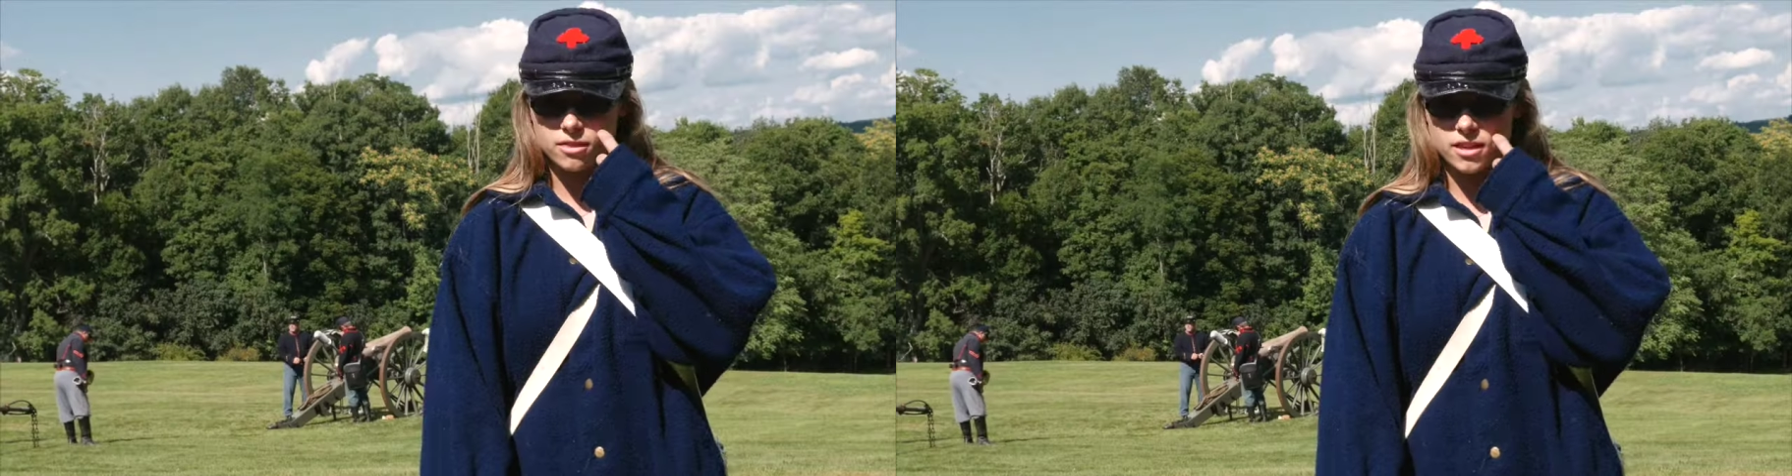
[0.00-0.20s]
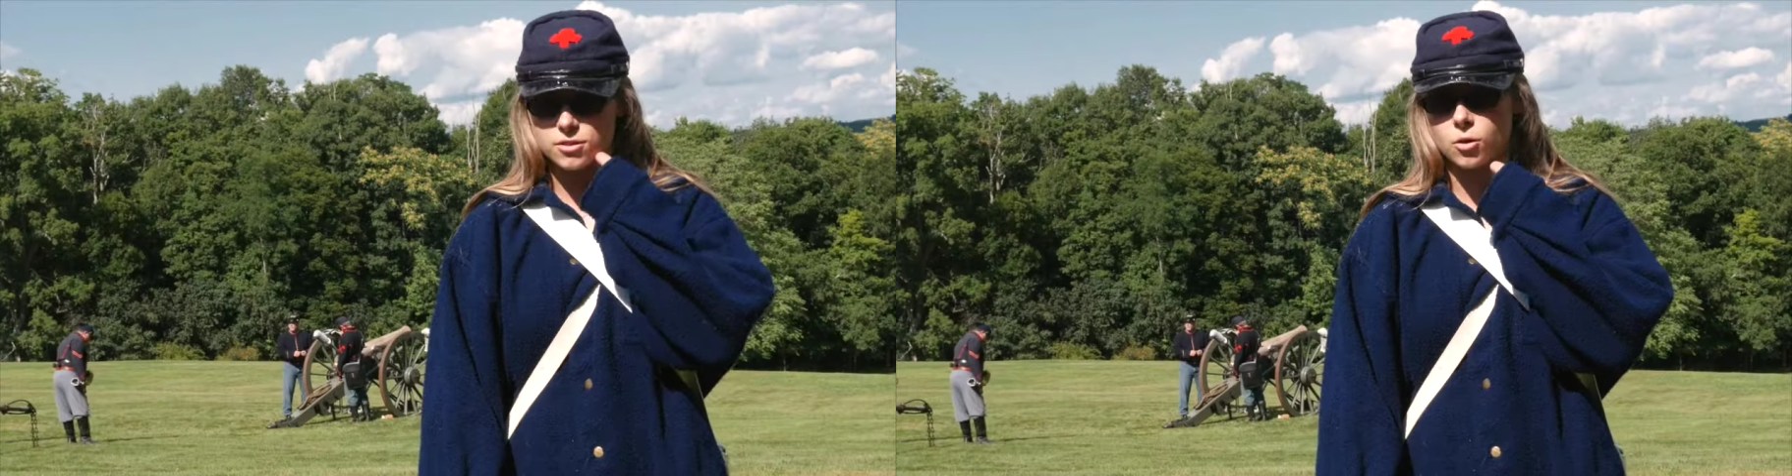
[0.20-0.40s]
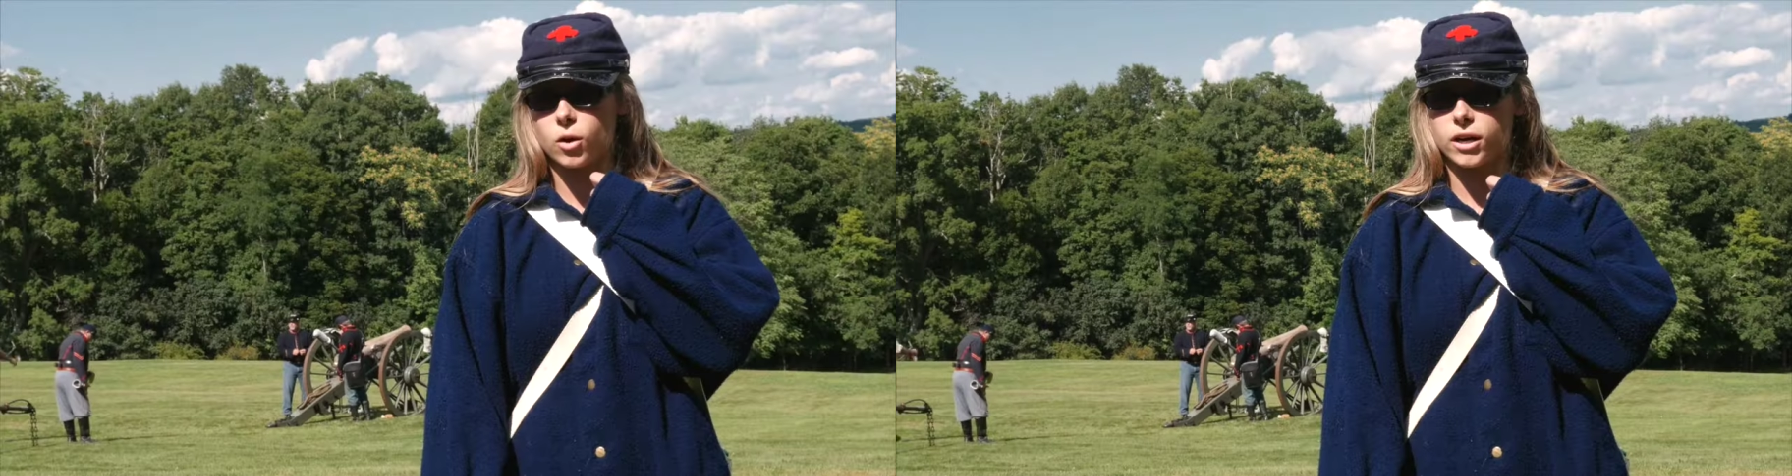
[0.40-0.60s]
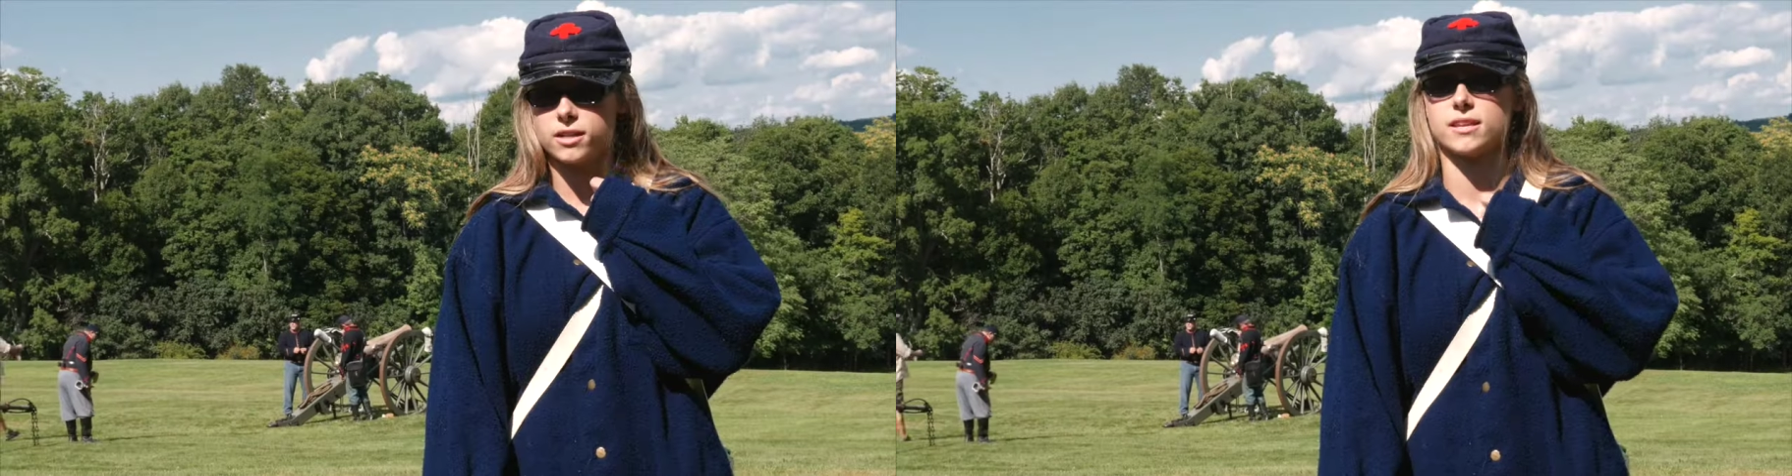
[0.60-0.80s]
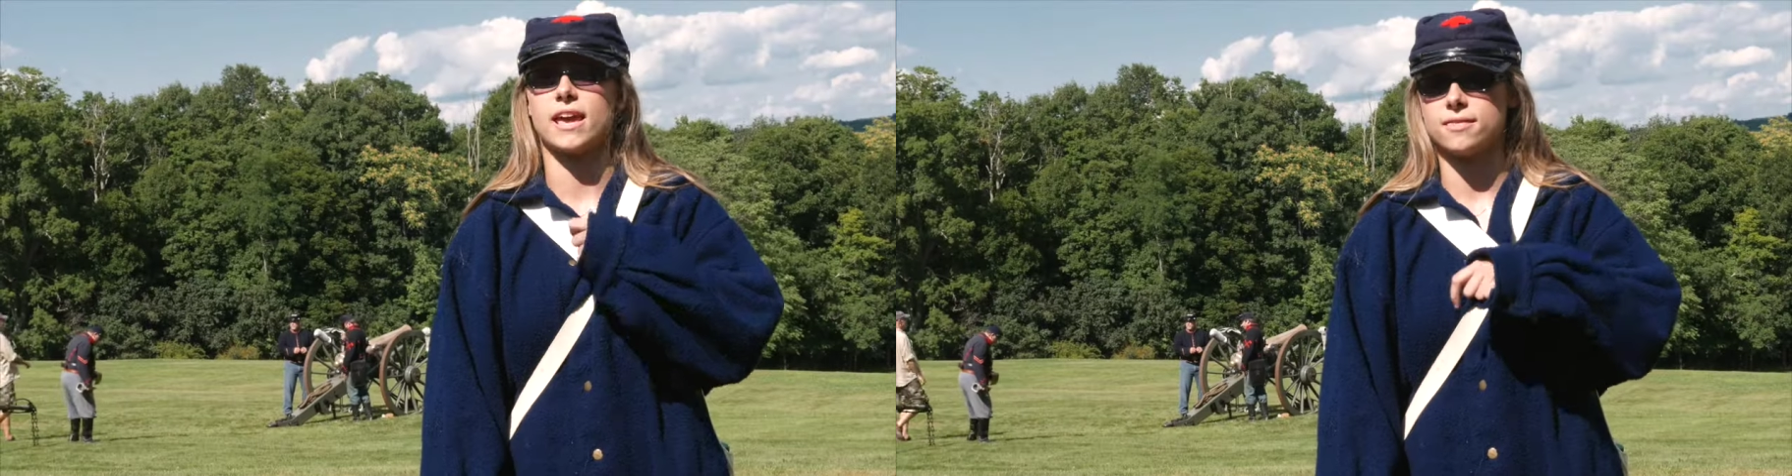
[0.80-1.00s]
This
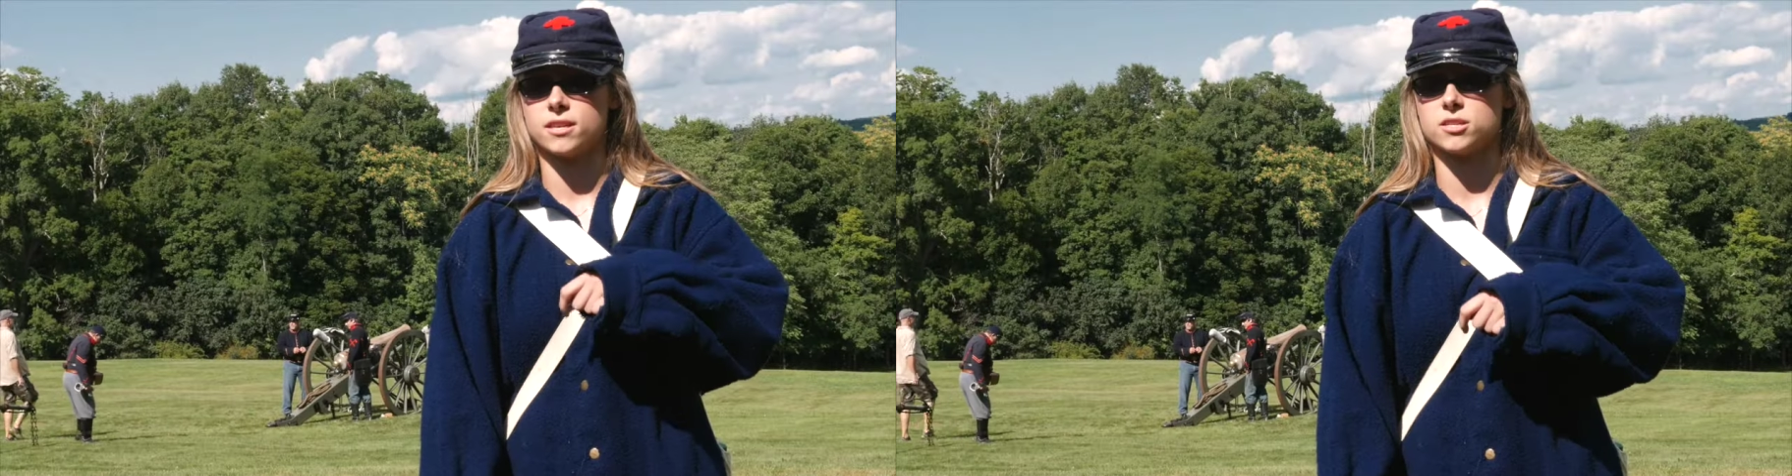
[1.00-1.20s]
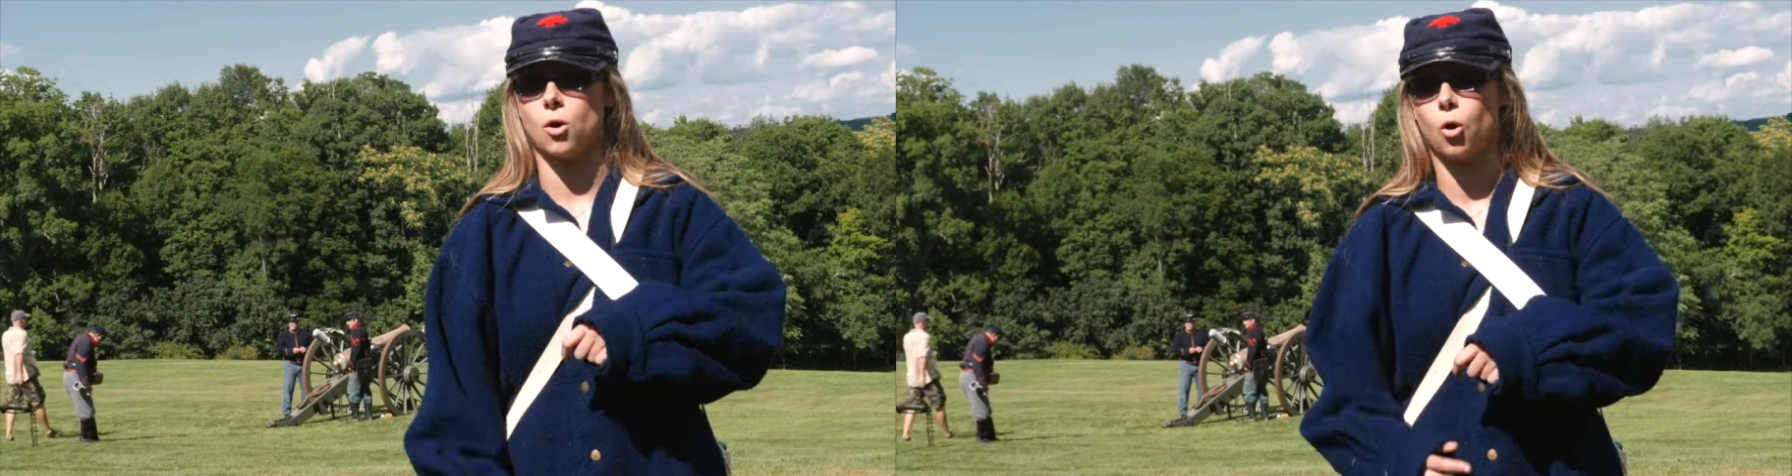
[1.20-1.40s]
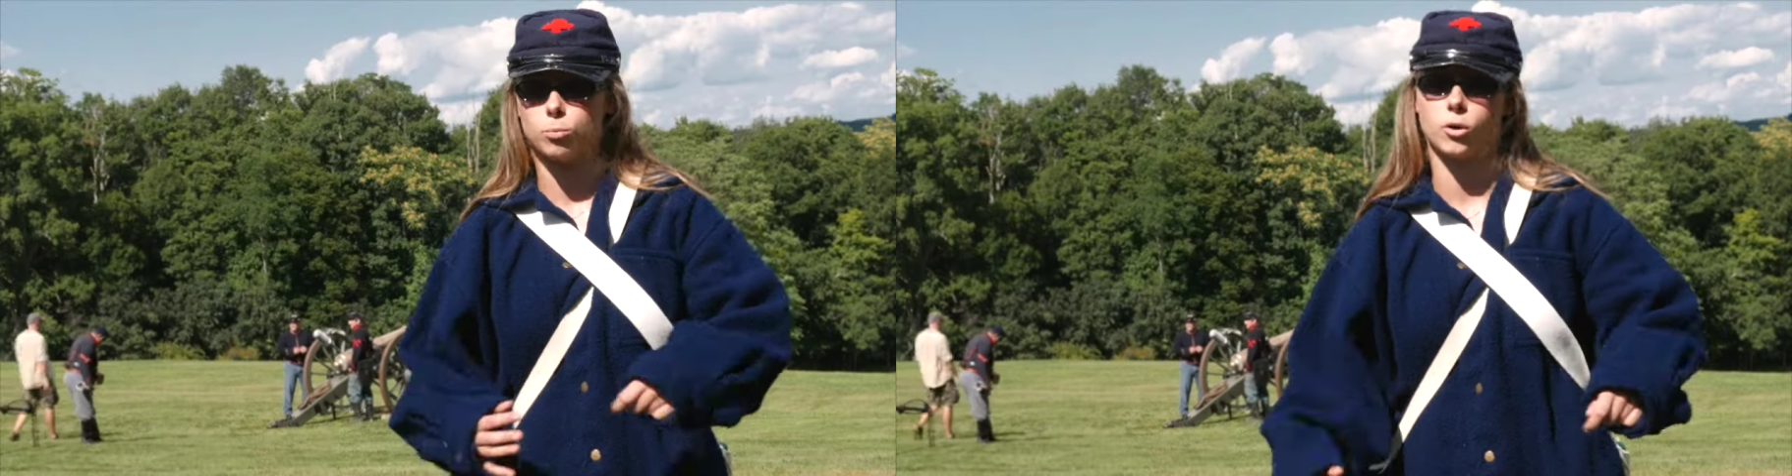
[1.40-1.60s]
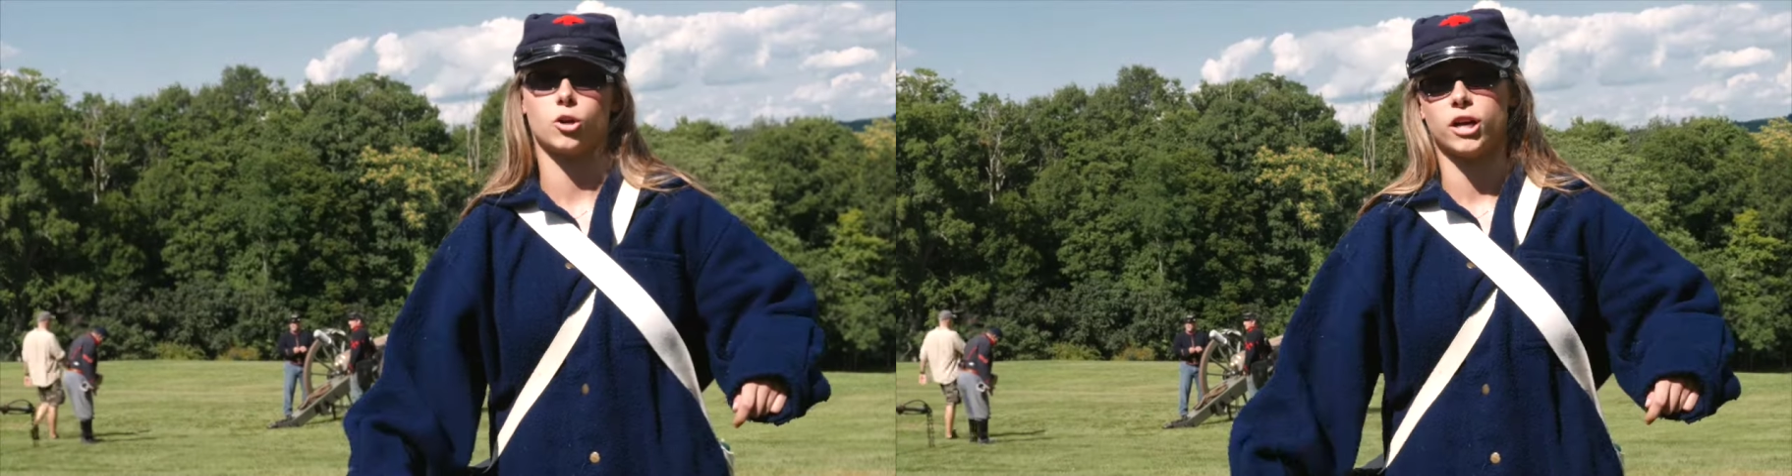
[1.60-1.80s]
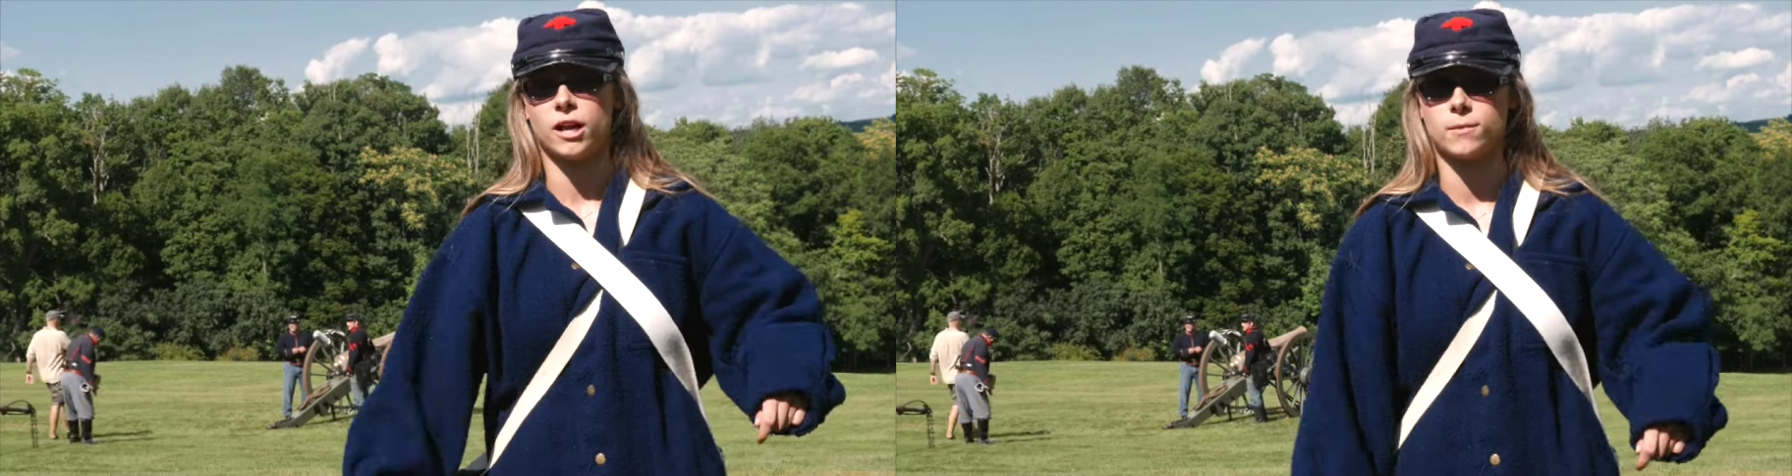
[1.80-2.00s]
course and this whole
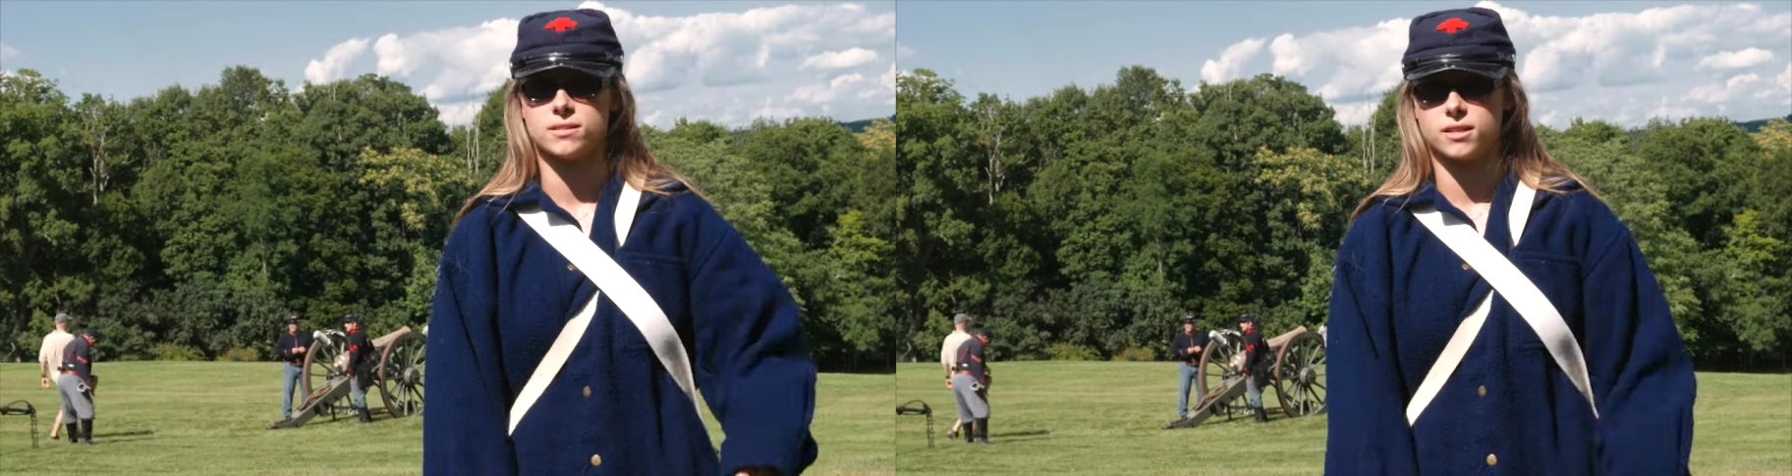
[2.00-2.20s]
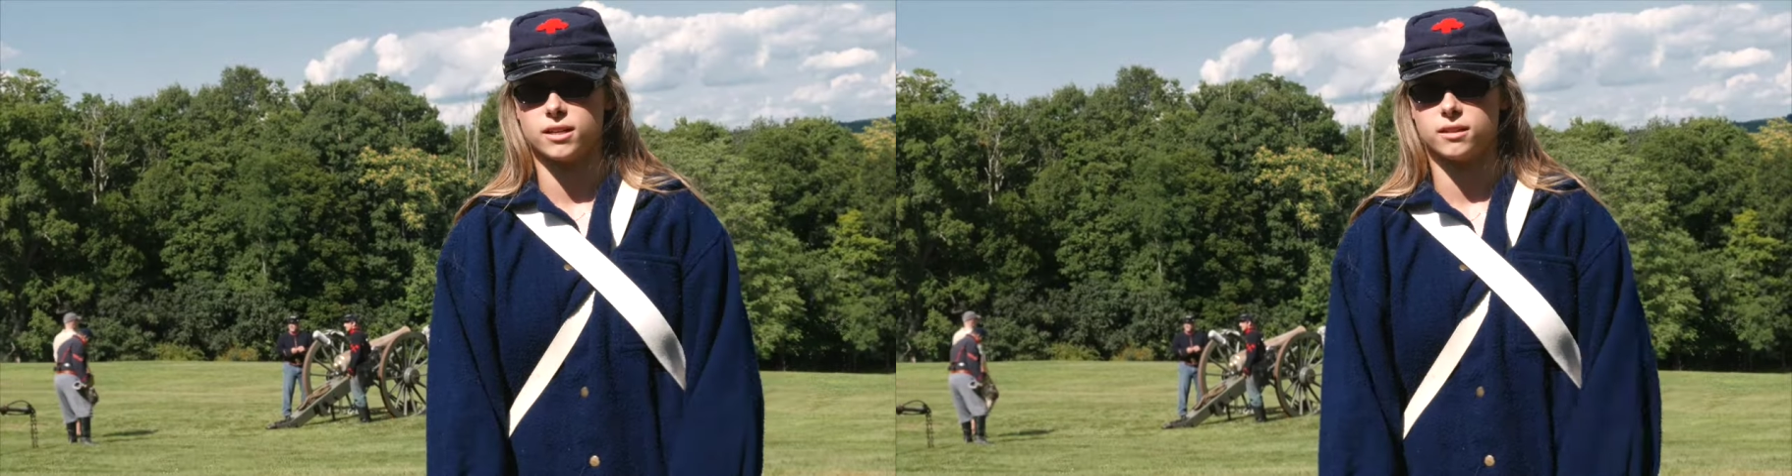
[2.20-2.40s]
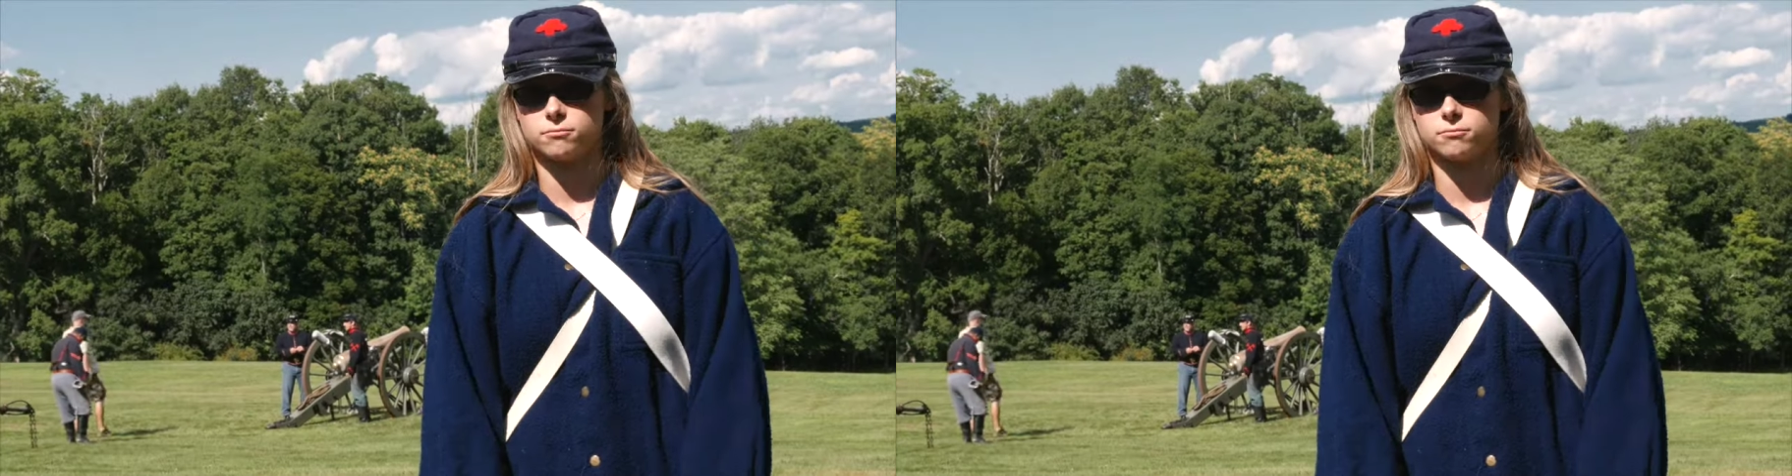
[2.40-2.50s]
program as a